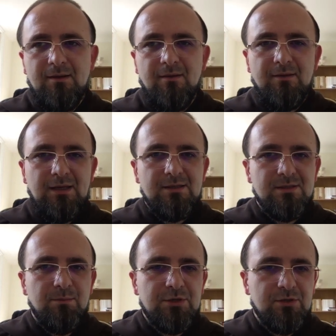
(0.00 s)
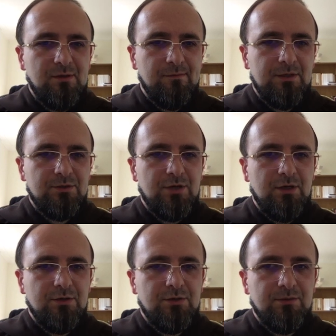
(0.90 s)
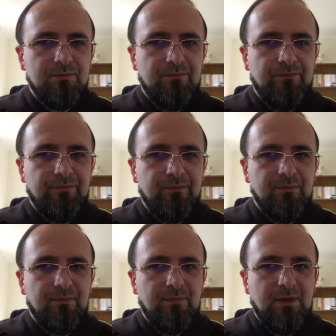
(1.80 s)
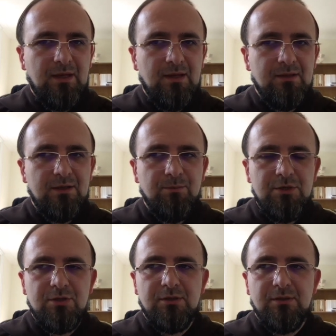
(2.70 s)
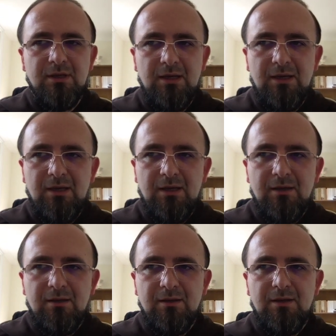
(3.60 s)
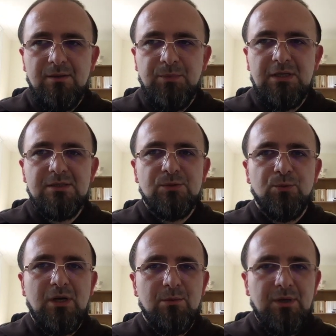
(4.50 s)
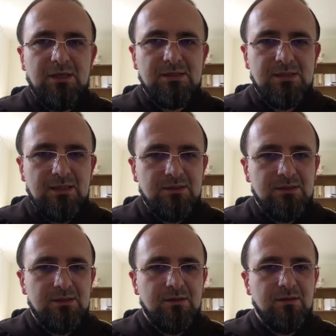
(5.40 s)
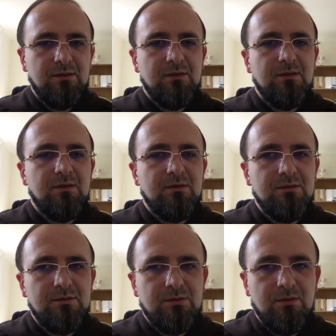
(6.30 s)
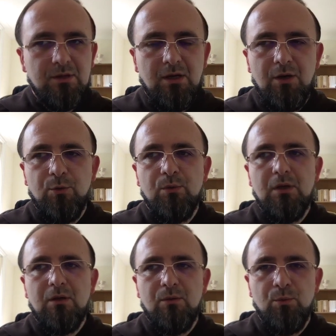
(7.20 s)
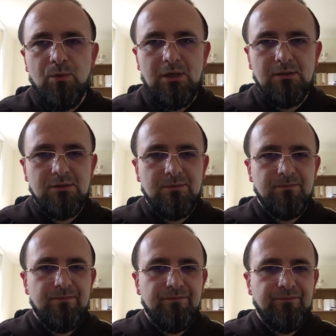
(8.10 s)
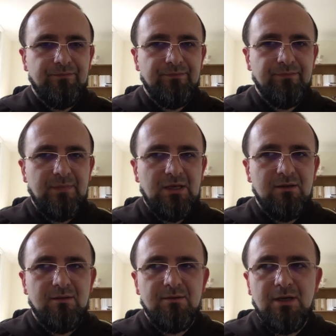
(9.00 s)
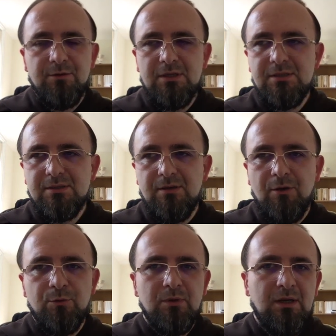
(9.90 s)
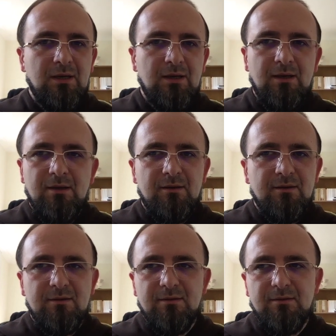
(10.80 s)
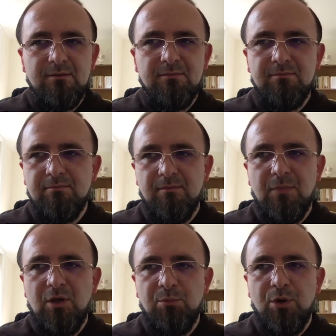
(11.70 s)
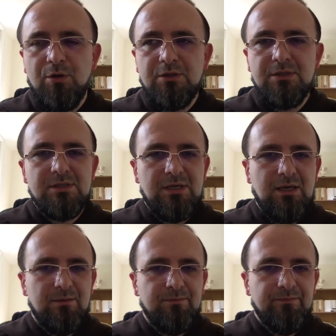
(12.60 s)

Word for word: That is the mission of the Church. And that mission, it means we are being sent to the whole world. Uh, there is no uh, borders here.